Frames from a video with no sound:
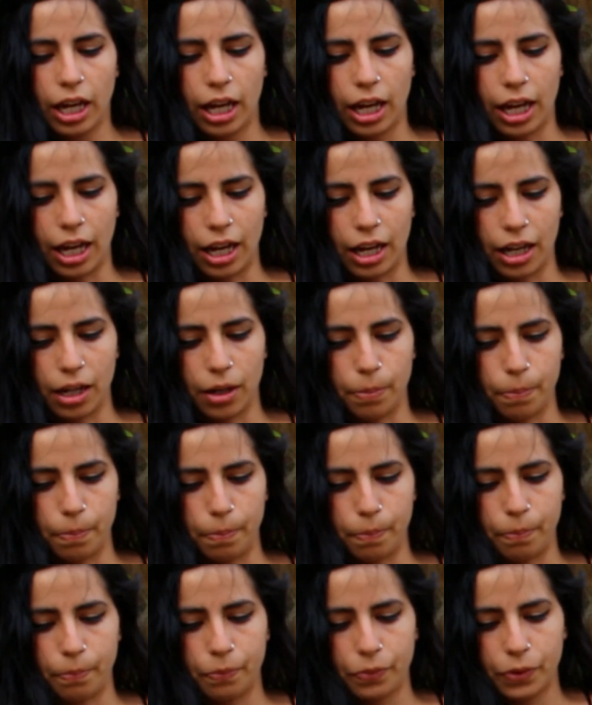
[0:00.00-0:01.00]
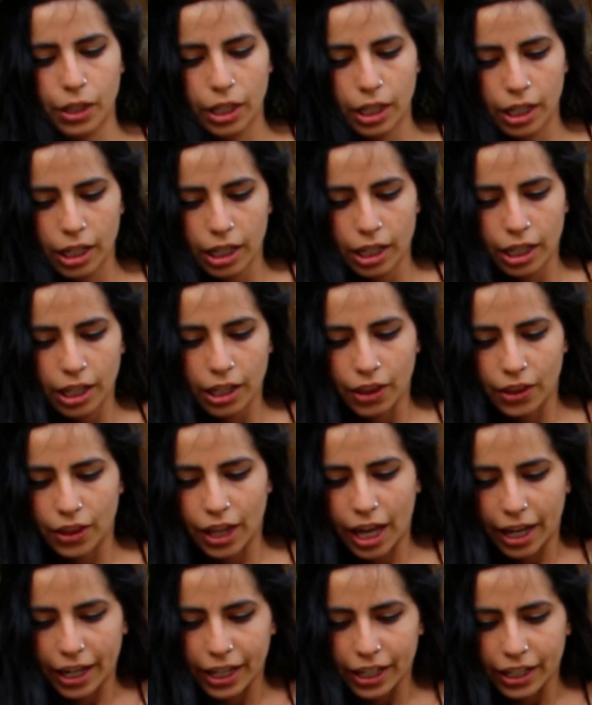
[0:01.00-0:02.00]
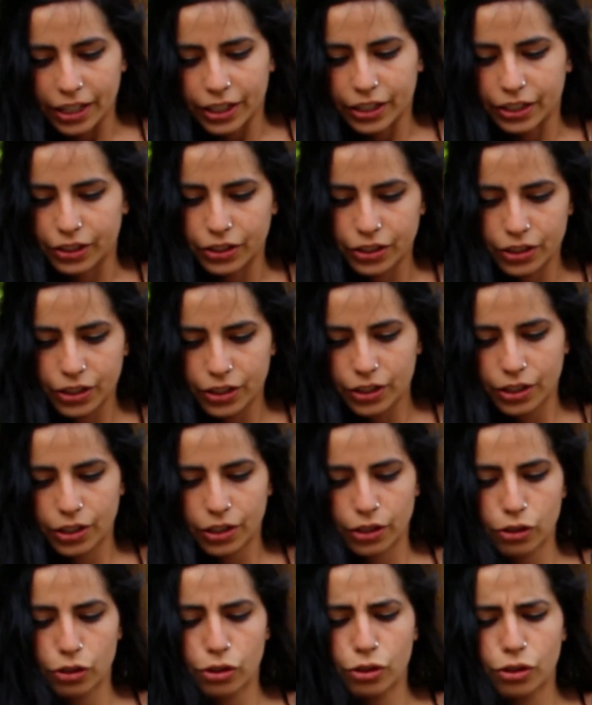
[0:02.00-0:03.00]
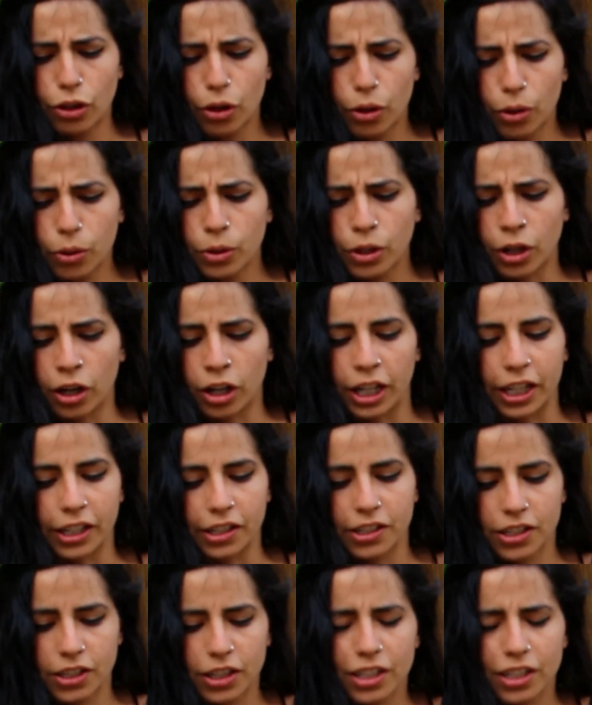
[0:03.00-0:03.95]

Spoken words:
that is so nice.